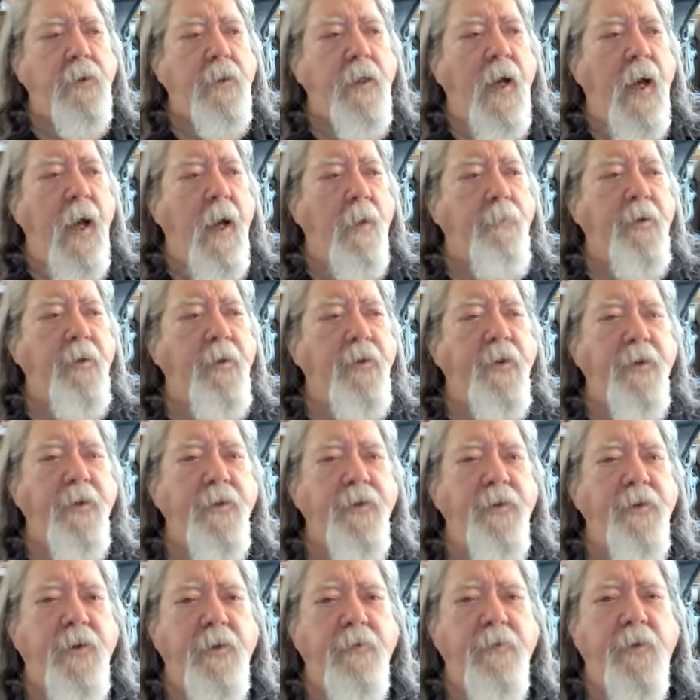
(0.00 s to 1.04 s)

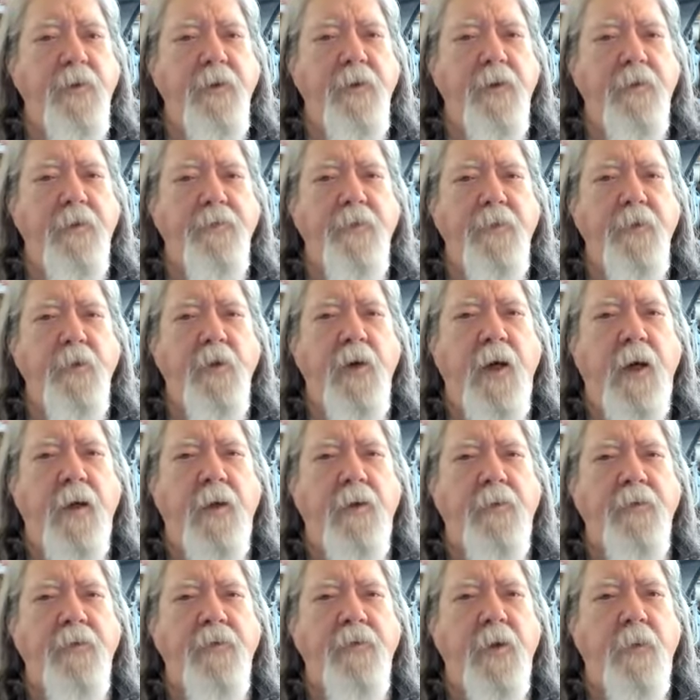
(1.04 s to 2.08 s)
Happiness, even if you
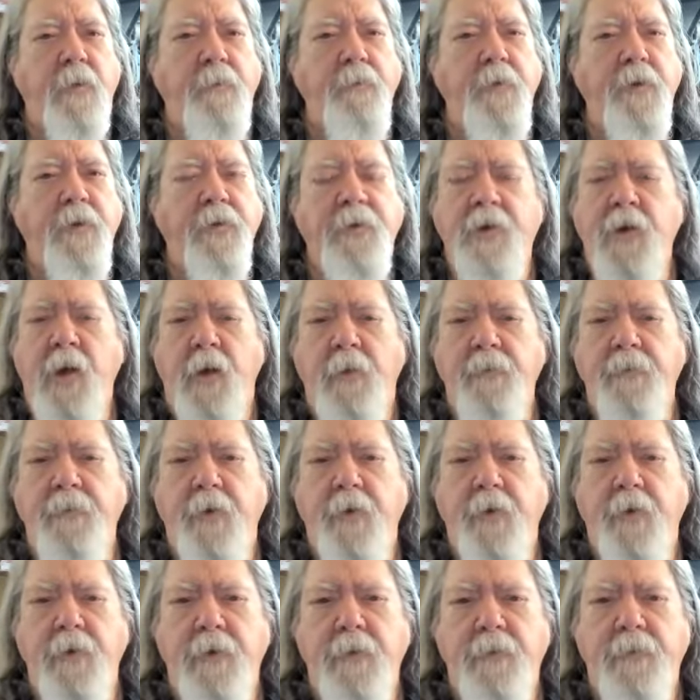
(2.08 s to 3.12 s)
have some
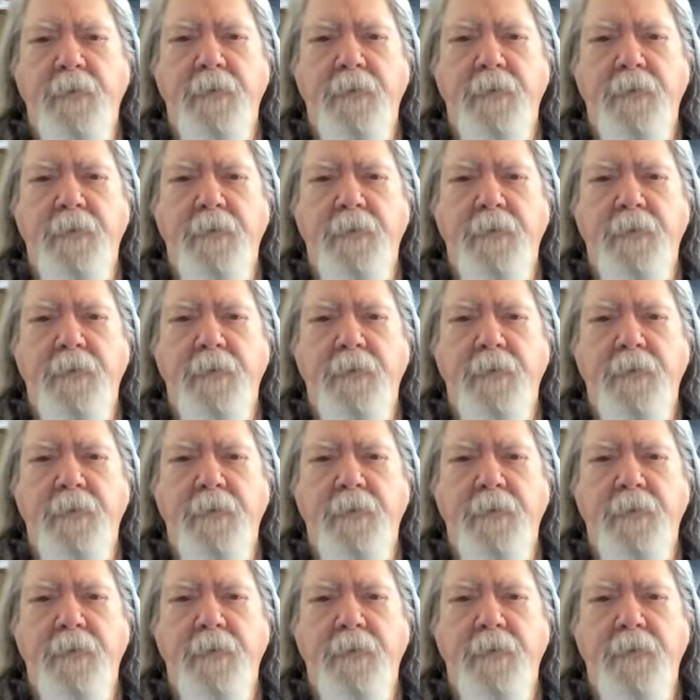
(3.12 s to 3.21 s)
discomfort.